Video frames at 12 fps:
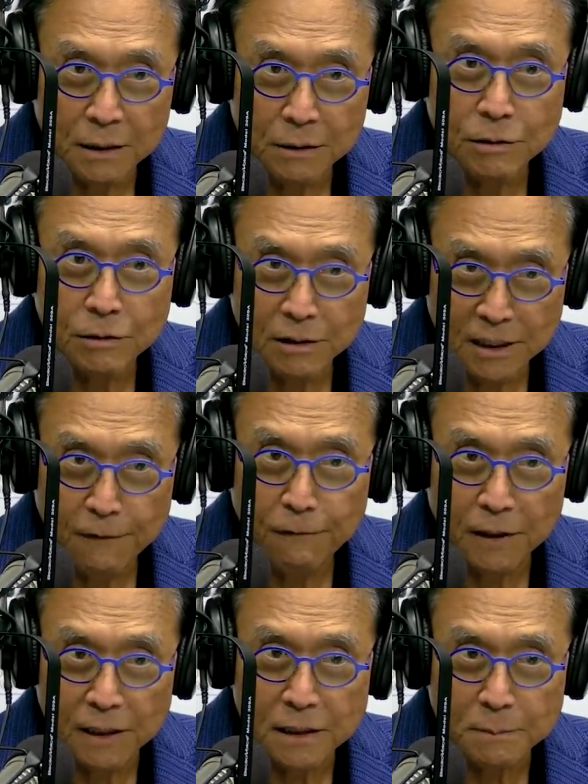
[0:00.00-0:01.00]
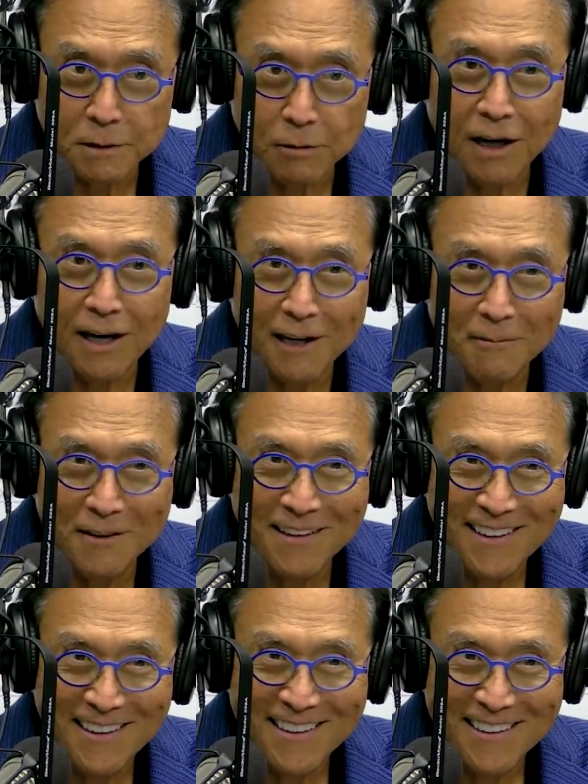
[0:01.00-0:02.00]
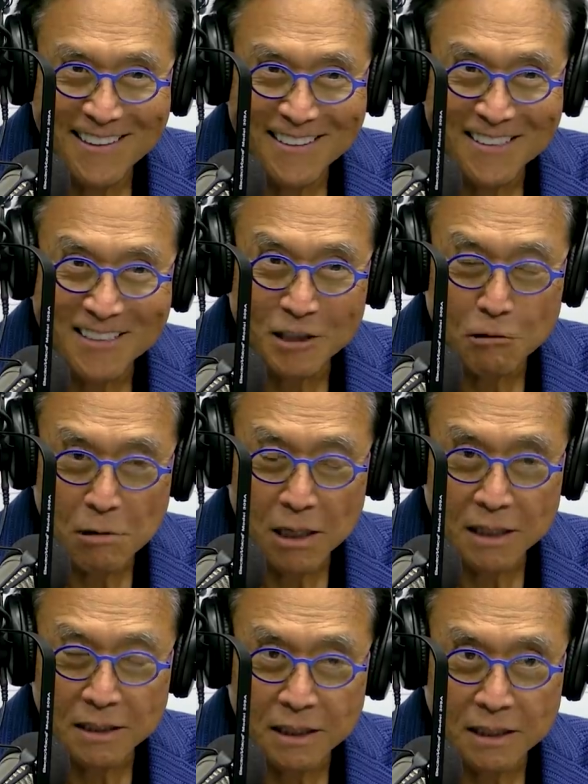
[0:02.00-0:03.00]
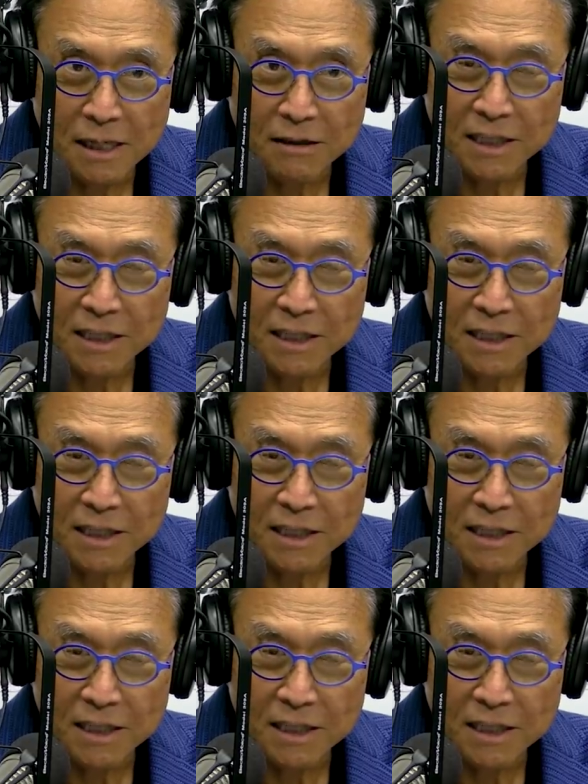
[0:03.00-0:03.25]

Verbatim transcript: you should definitely subscribe to the Wellington Letter.